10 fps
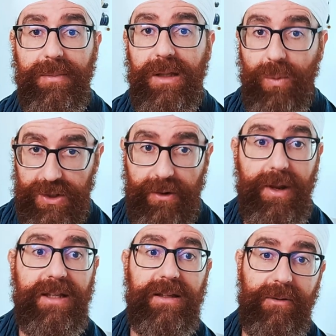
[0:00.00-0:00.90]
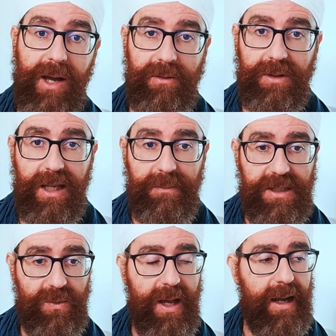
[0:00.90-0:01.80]
that was created around him
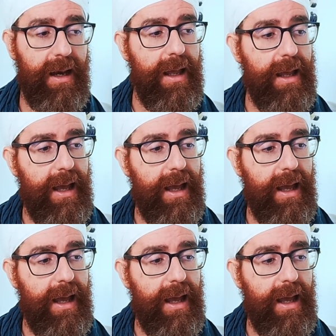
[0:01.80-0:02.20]
as well,